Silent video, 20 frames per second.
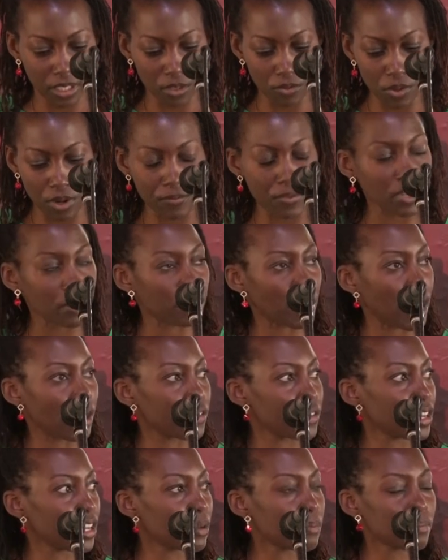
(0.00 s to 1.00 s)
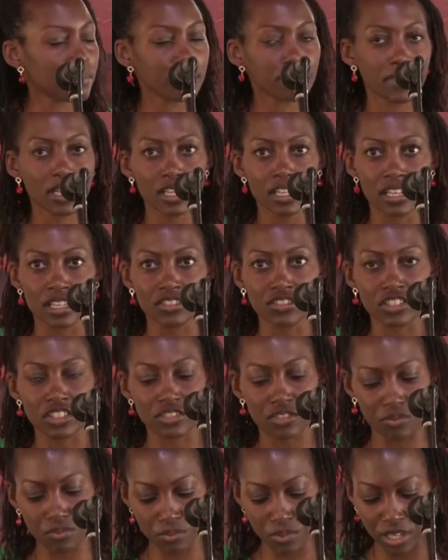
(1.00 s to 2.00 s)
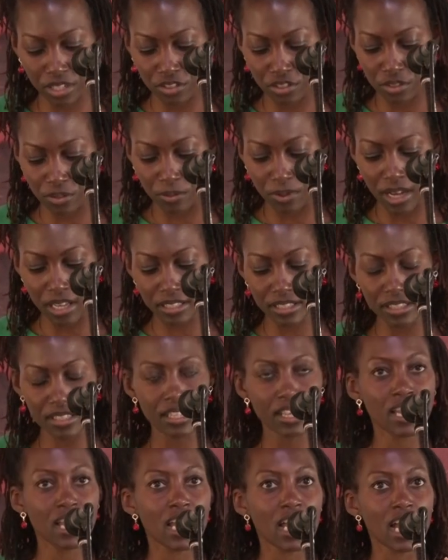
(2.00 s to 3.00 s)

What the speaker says: Reverend Mariam just read to us.